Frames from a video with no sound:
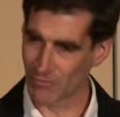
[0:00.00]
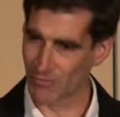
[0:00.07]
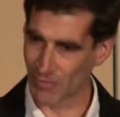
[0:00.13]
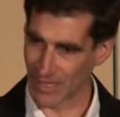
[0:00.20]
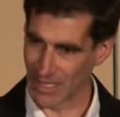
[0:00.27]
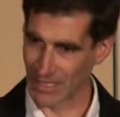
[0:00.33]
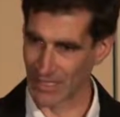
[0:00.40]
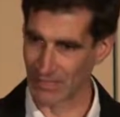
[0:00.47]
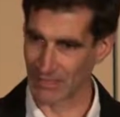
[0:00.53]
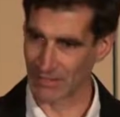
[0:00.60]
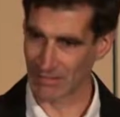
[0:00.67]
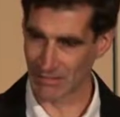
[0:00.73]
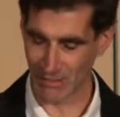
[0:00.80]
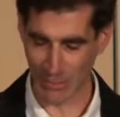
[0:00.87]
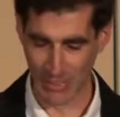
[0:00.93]

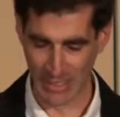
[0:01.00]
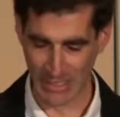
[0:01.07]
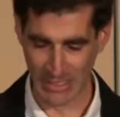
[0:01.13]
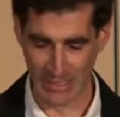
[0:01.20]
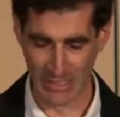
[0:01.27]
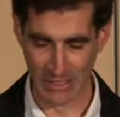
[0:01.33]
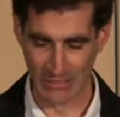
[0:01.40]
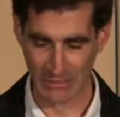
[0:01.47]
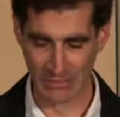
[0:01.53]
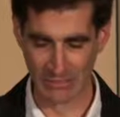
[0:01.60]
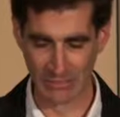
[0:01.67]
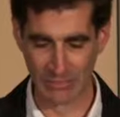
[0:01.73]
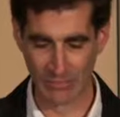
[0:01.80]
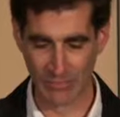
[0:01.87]
fighting the messy code.